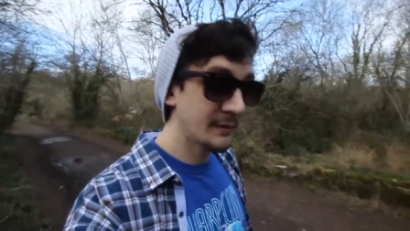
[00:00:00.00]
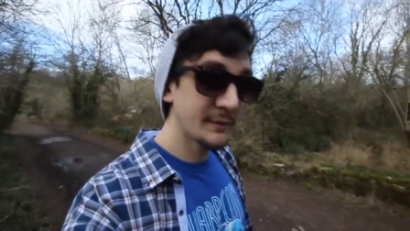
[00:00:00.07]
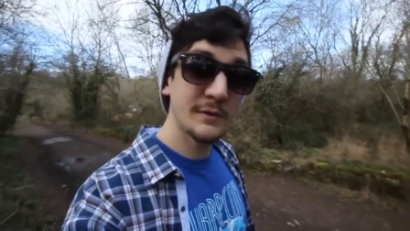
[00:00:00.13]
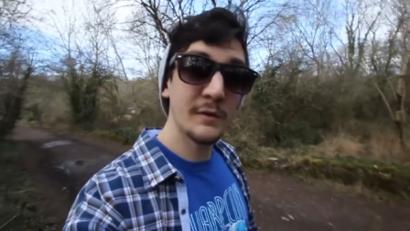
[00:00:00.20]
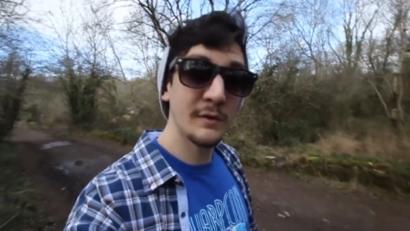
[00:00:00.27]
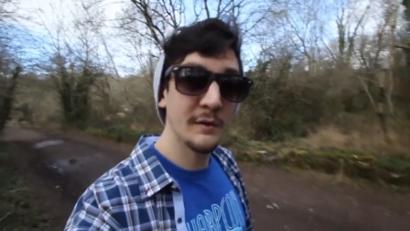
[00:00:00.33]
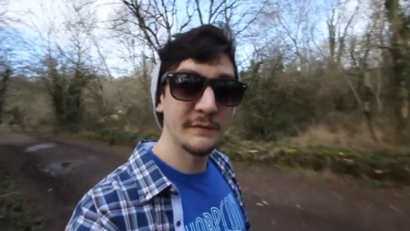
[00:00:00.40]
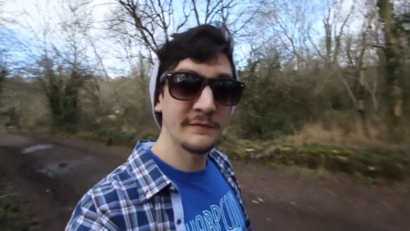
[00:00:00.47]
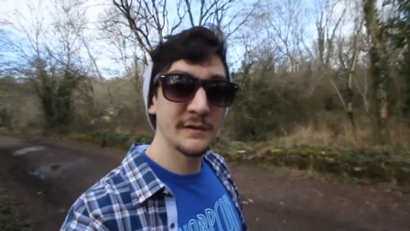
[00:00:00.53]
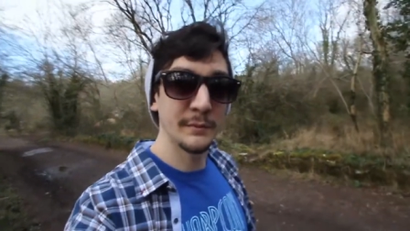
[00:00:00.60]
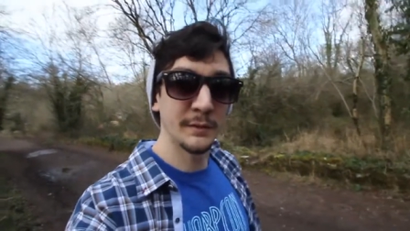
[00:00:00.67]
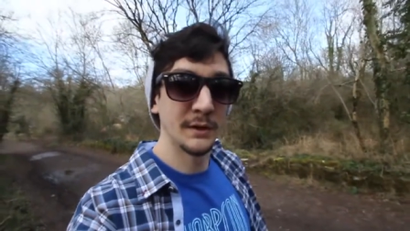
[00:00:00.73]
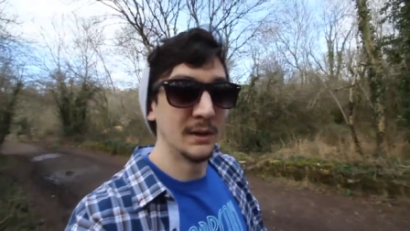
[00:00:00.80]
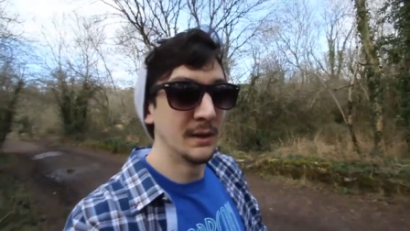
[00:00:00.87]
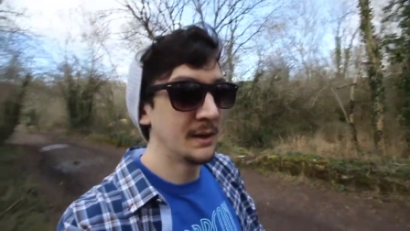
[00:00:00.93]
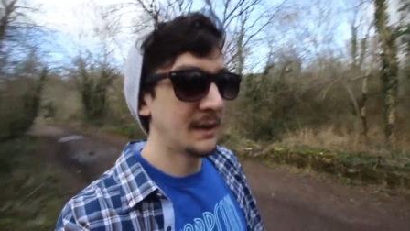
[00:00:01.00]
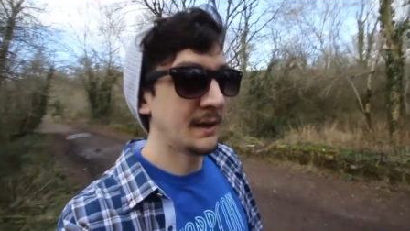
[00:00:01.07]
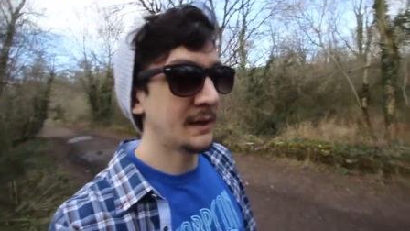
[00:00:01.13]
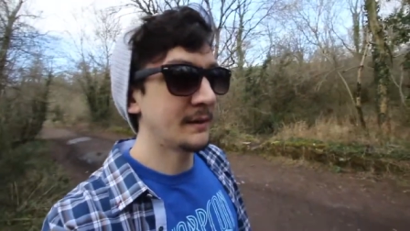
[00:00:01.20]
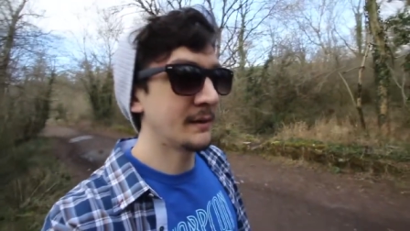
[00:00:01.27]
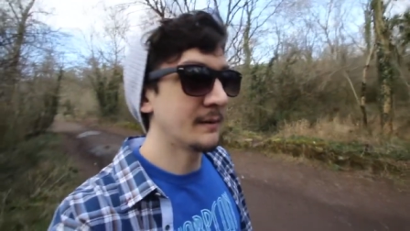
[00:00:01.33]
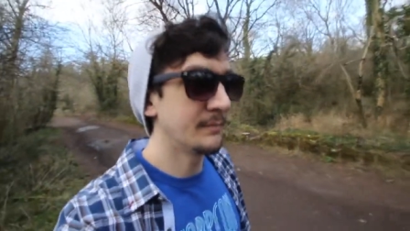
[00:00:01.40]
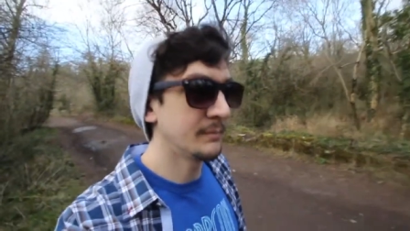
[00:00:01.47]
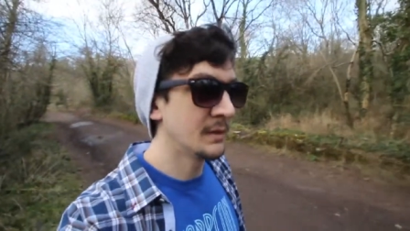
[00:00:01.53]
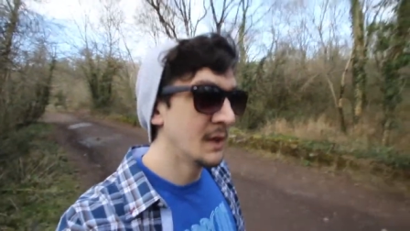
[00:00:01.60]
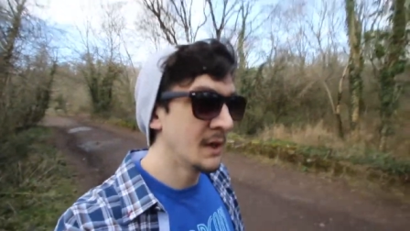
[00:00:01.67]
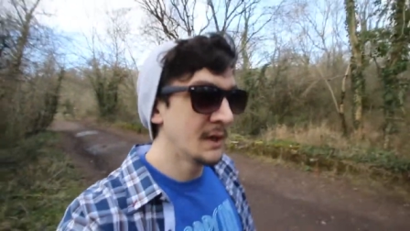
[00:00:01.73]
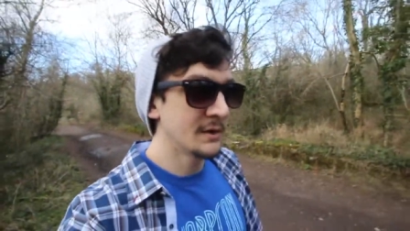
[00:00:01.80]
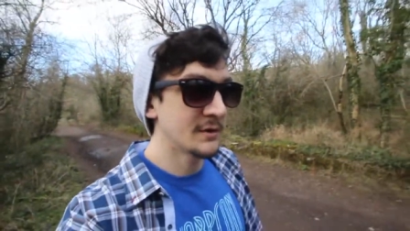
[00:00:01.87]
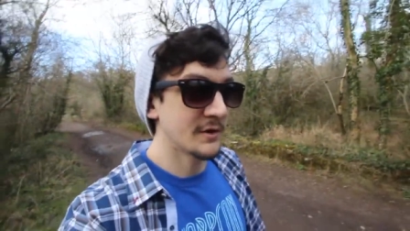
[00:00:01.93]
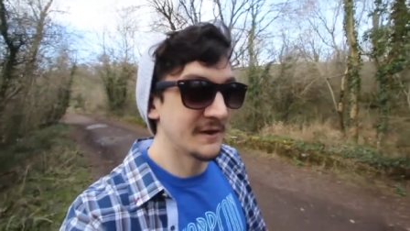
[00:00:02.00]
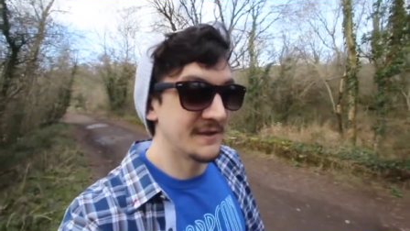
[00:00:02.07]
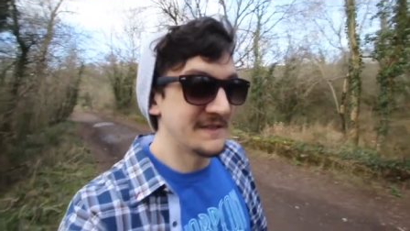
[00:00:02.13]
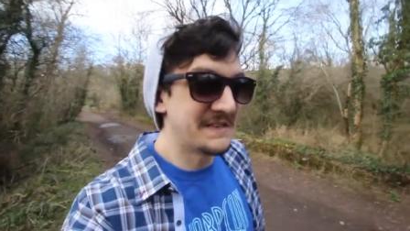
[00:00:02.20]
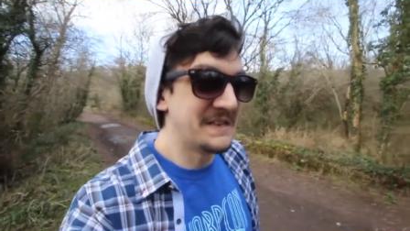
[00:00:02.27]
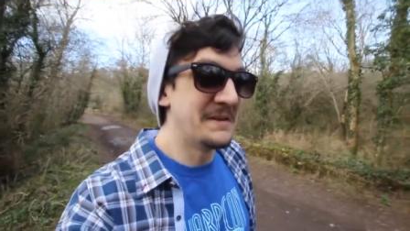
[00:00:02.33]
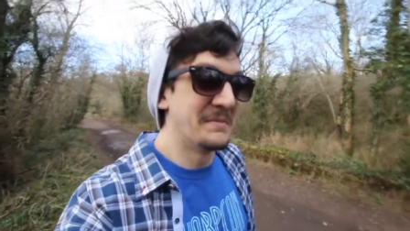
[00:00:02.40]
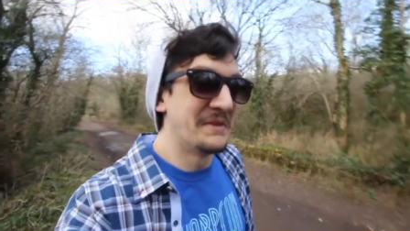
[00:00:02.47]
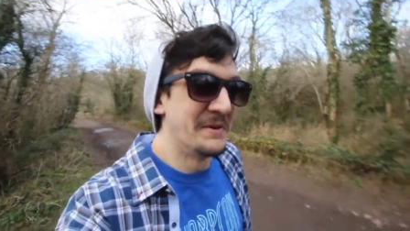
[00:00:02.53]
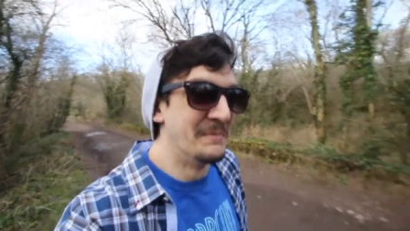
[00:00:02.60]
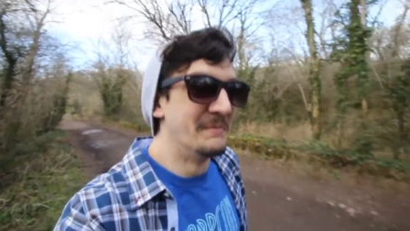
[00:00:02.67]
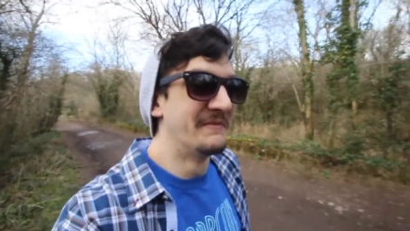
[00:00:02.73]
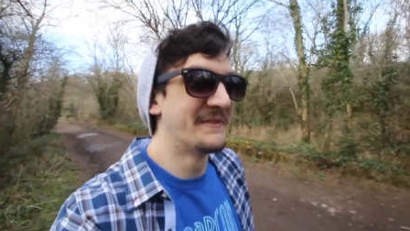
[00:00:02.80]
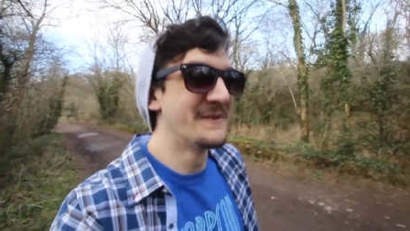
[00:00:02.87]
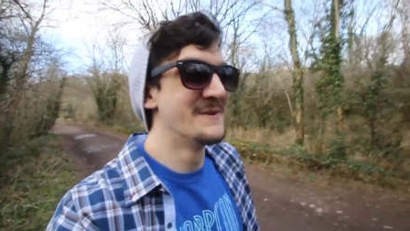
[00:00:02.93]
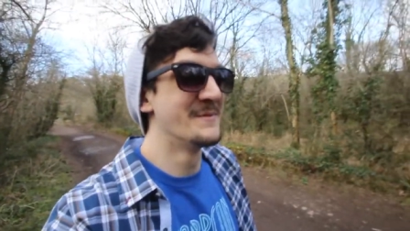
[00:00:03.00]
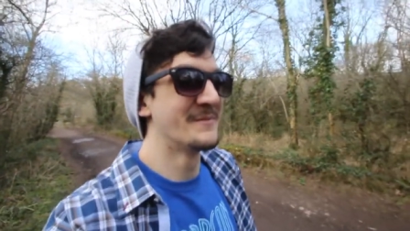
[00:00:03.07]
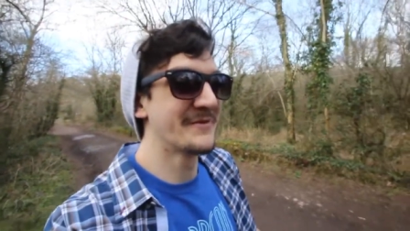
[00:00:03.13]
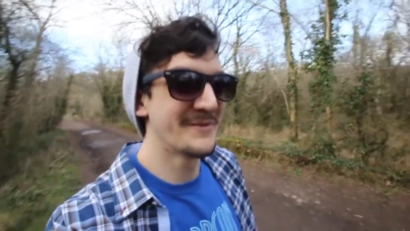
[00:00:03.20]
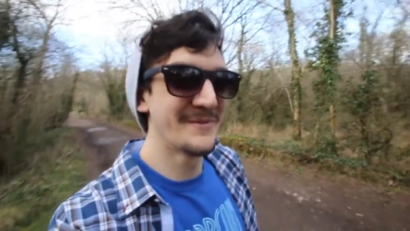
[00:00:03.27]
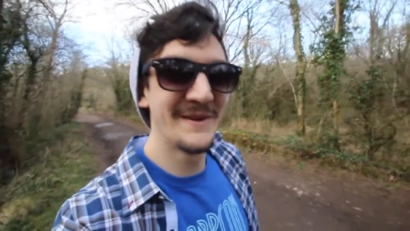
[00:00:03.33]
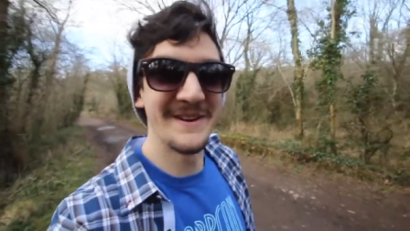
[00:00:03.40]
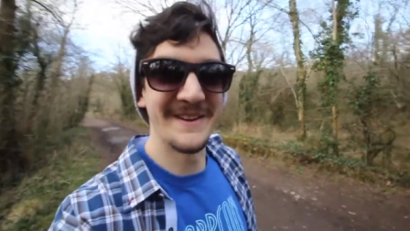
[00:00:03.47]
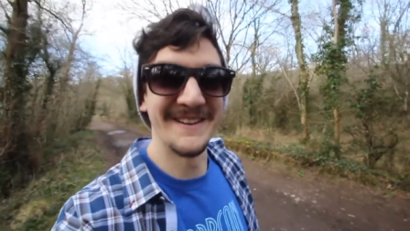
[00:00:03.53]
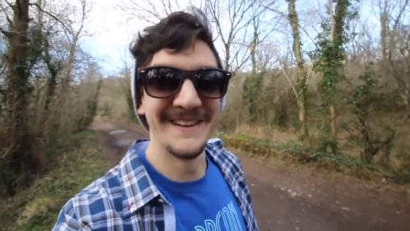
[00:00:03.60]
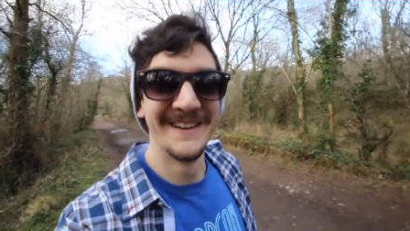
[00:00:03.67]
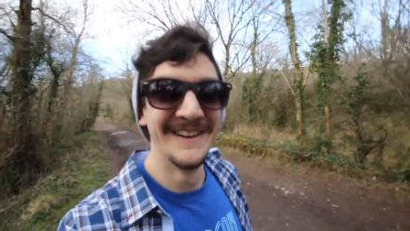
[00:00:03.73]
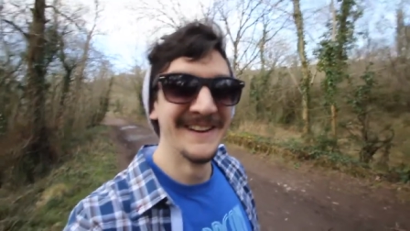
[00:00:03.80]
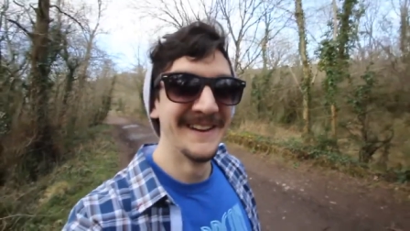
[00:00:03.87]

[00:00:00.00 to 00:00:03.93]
those are uncomfortable, and I'm trying to keep them for the premiere,